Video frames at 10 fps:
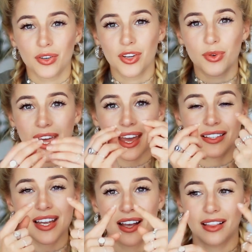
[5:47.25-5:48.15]
You can't
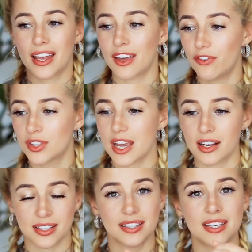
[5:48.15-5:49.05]
take, like if you take
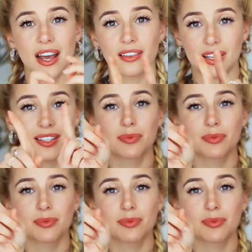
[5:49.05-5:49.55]
a stick that's